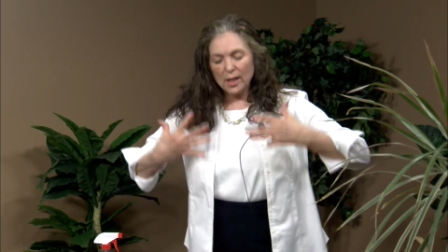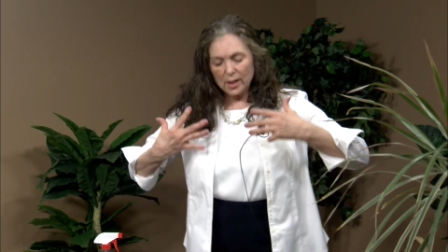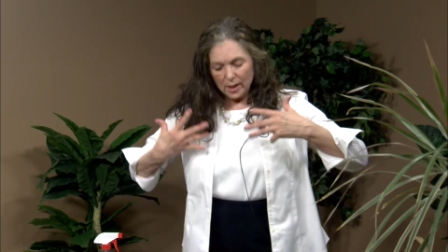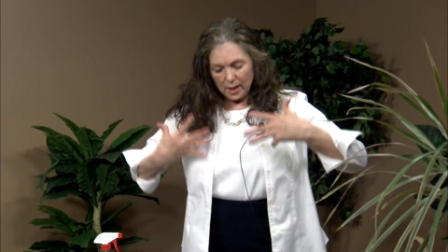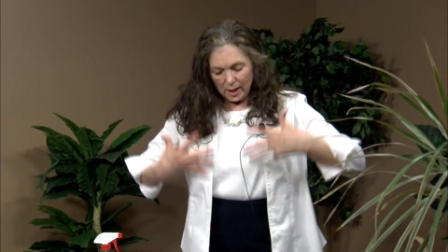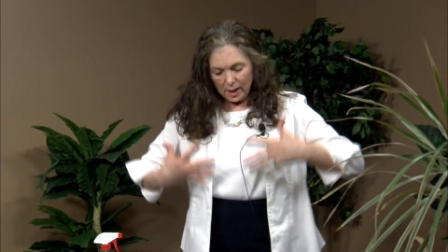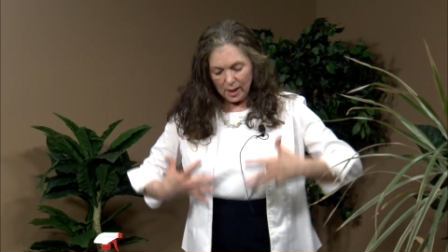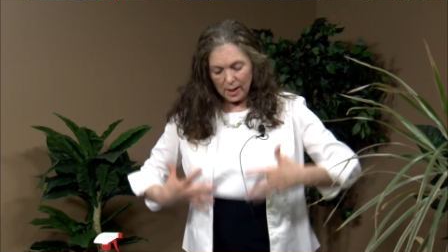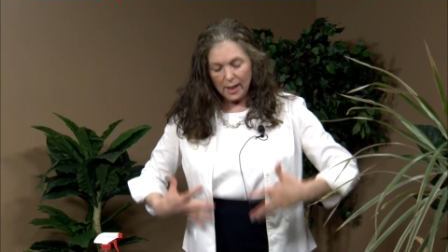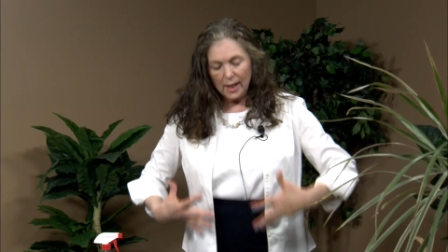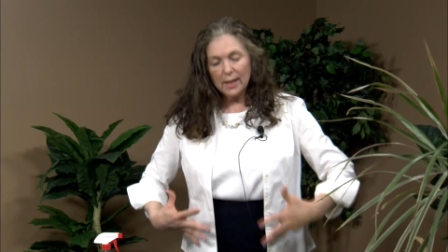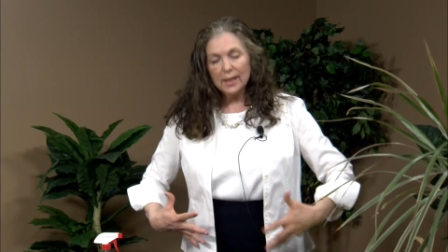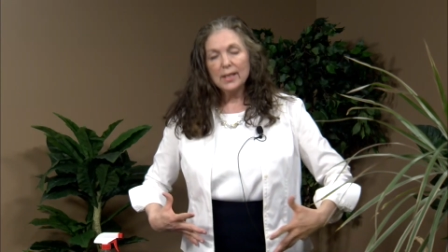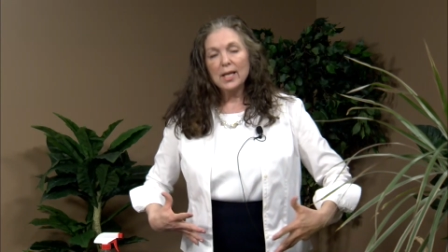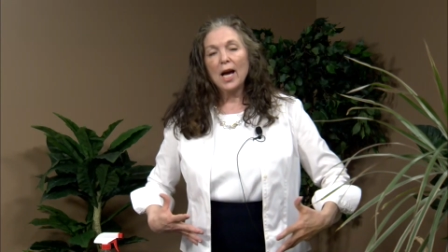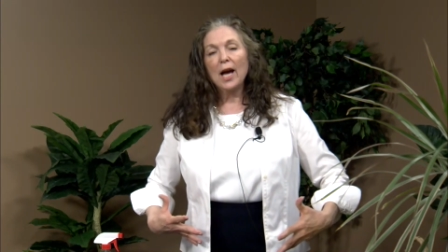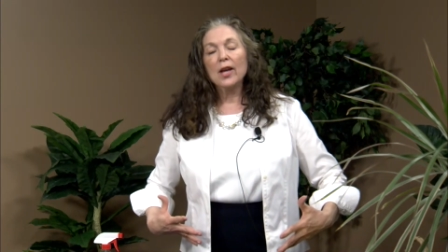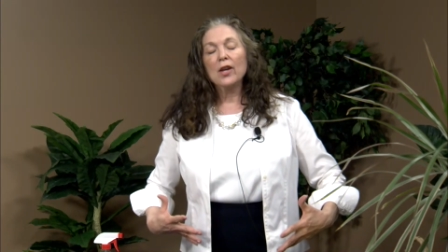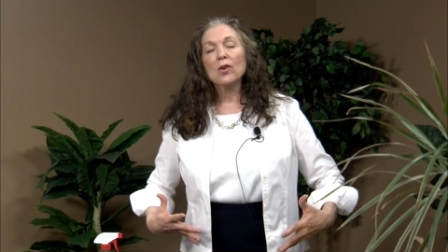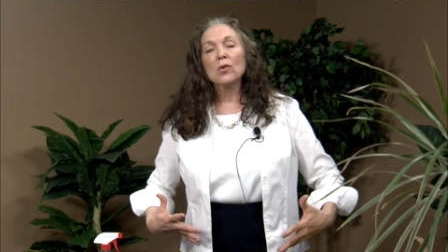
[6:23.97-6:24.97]
into the
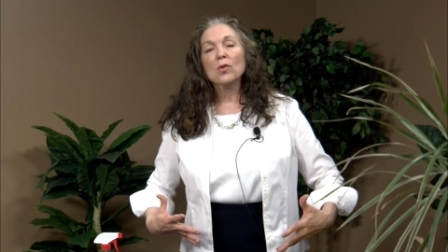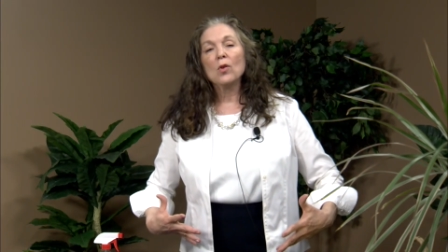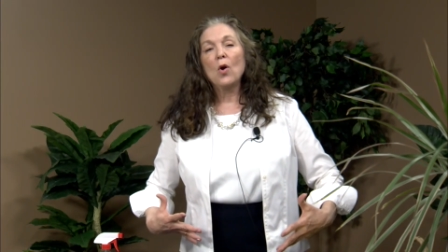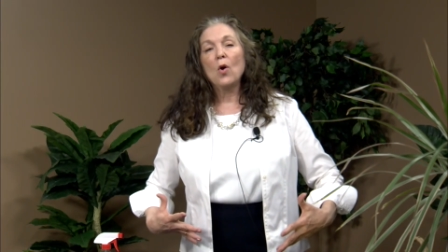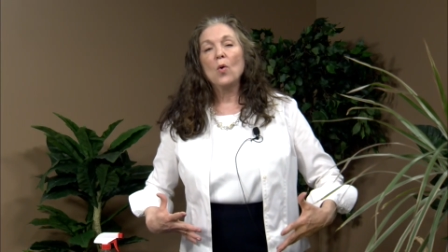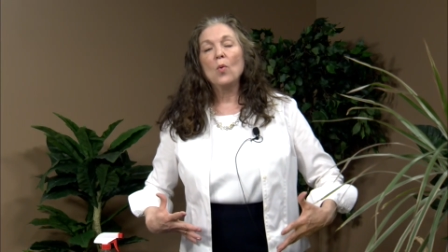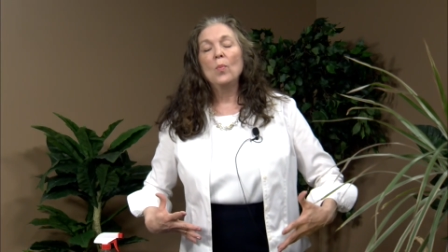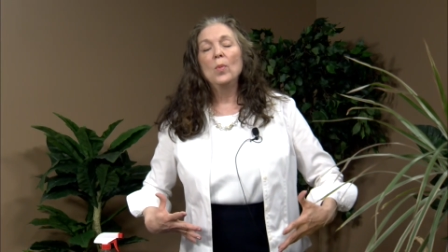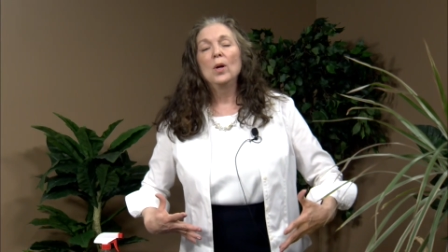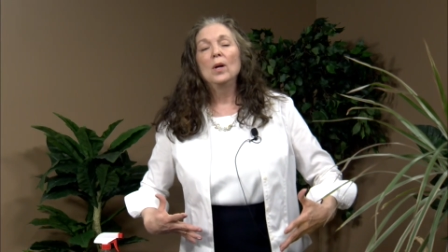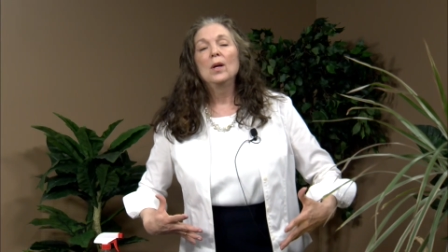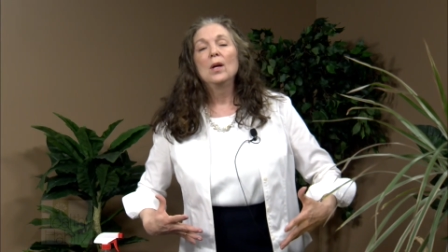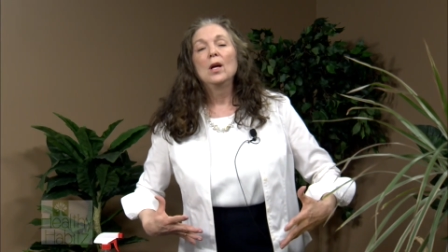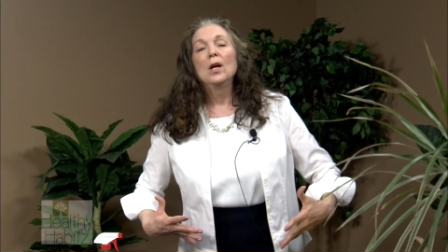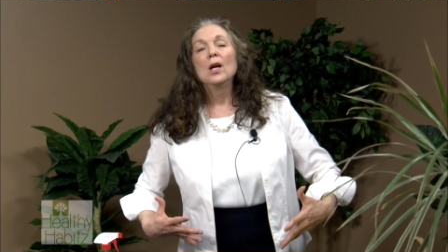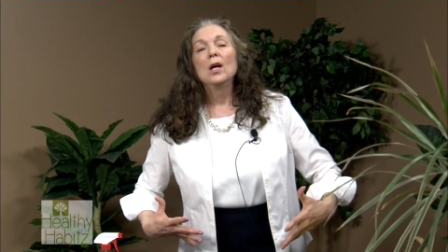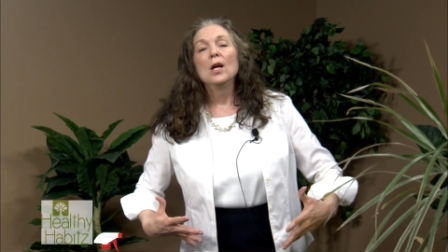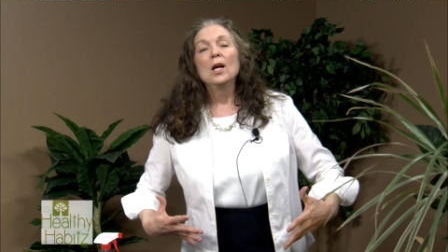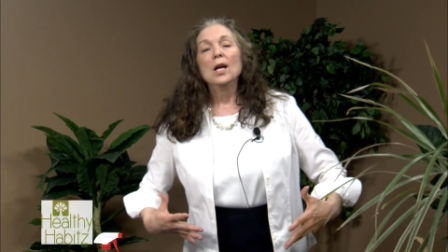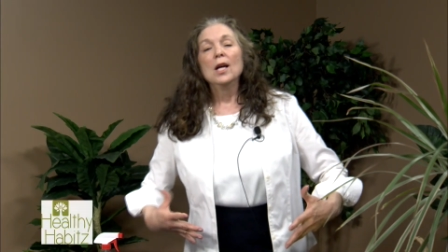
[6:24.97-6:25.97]
entire lobe.
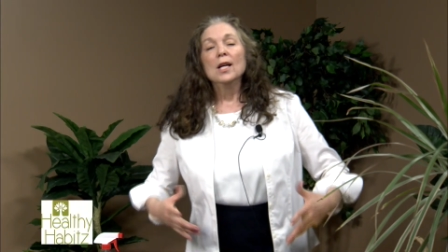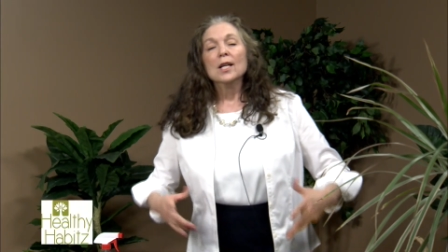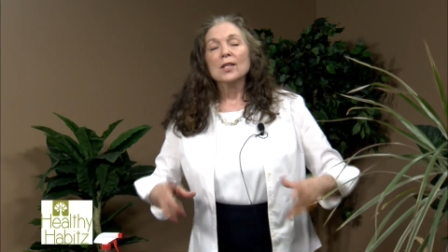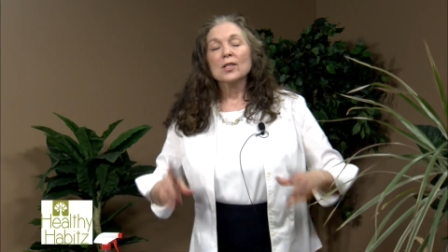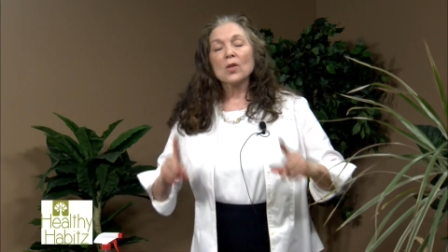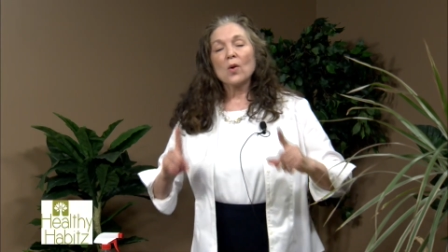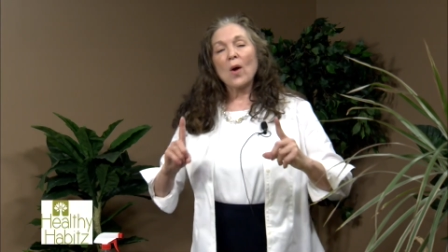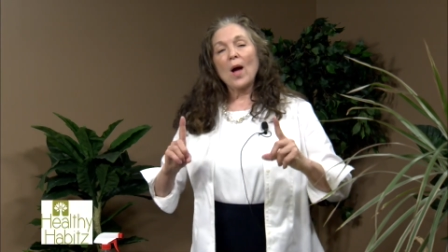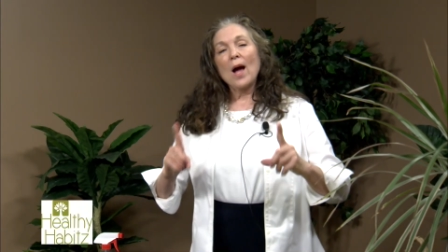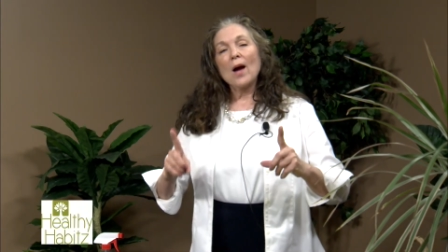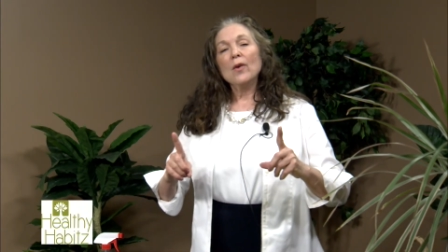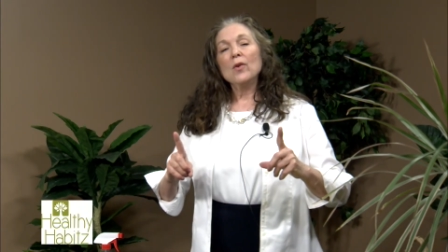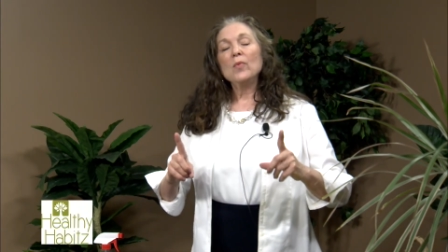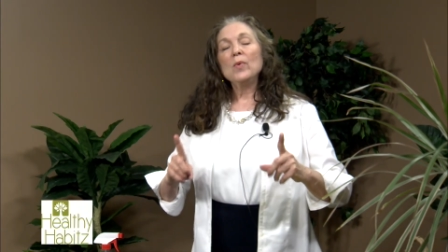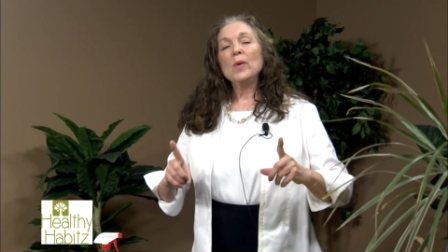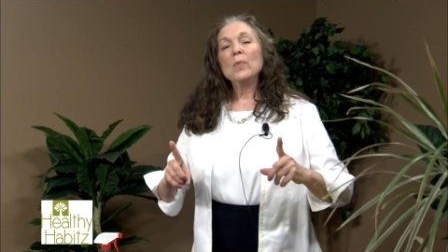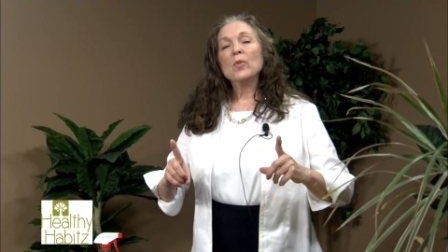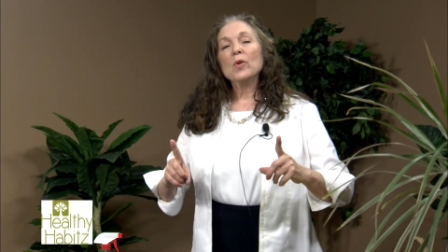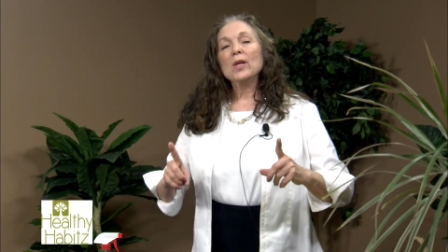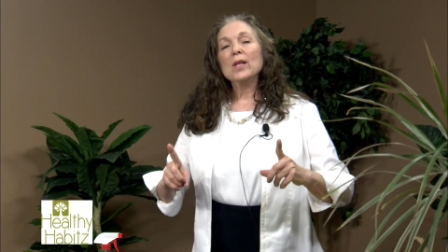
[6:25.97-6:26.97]
So how do
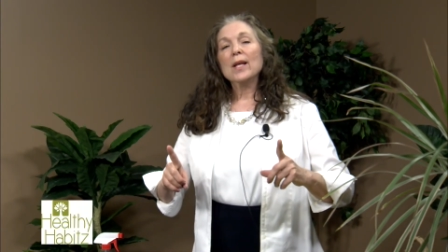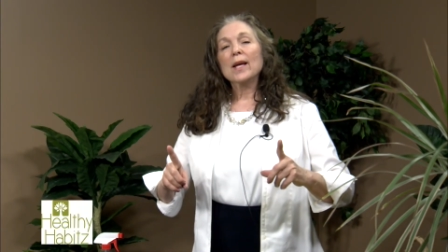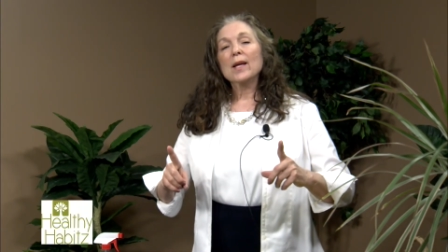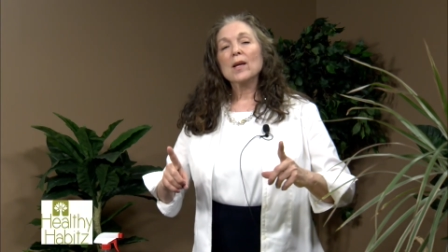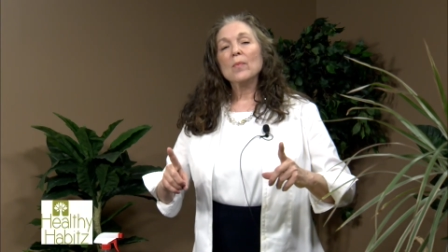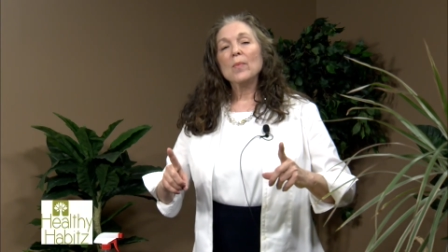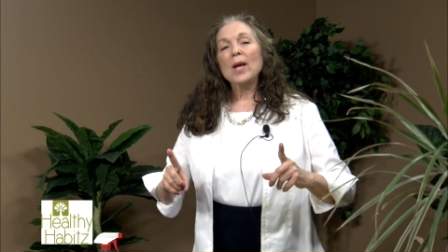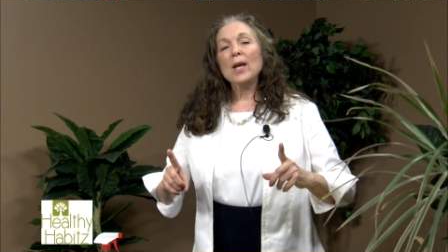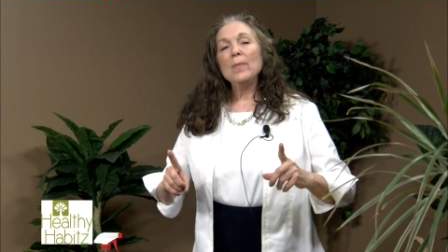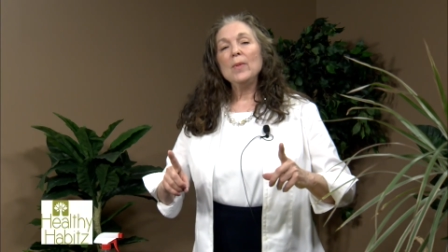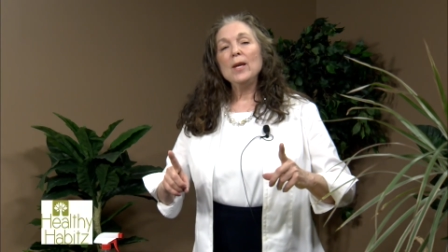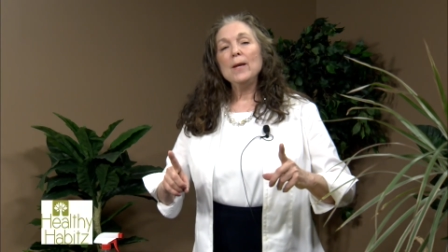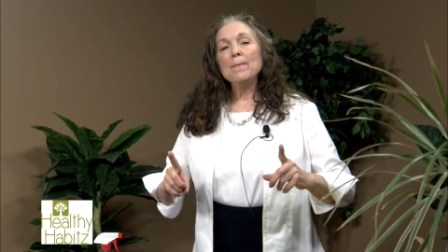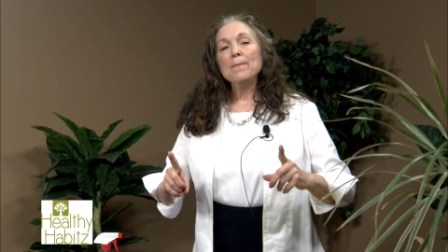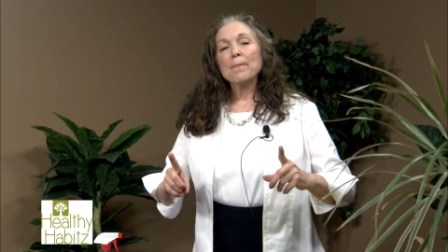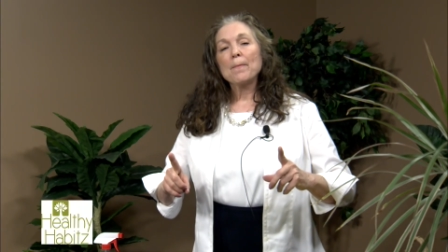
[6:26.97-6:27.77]
we breathe like a baby?